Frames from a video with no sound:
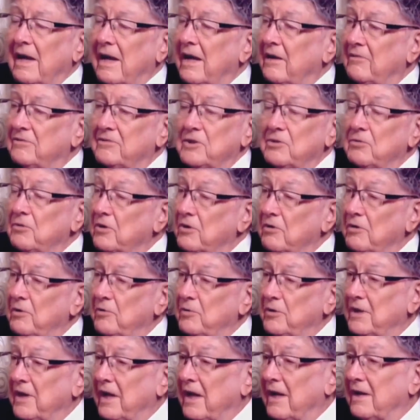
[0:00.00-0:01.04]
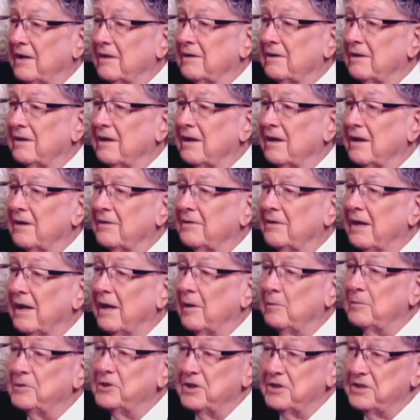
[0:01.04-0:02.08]
Yeah, I have to agree with that.
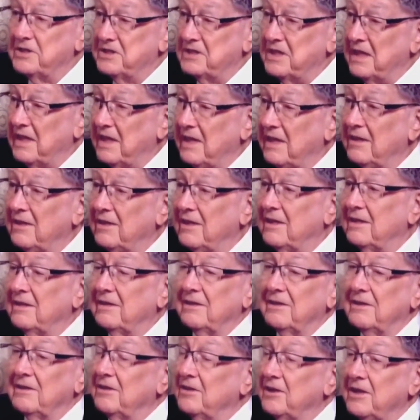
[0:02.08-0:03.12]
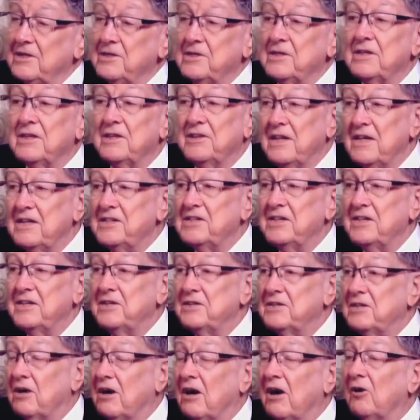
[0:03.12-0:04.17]
I'm just saying that this
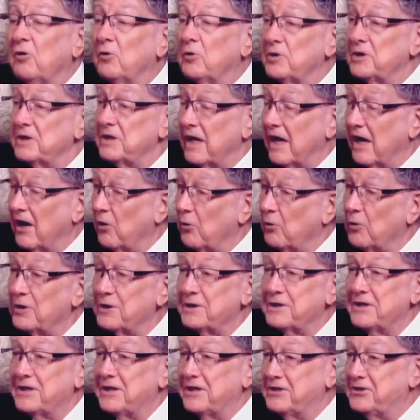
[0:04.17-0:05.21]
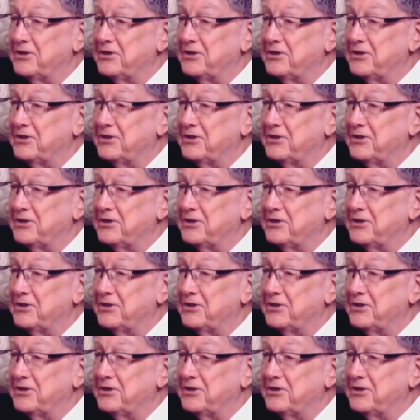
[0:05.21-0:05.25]
is our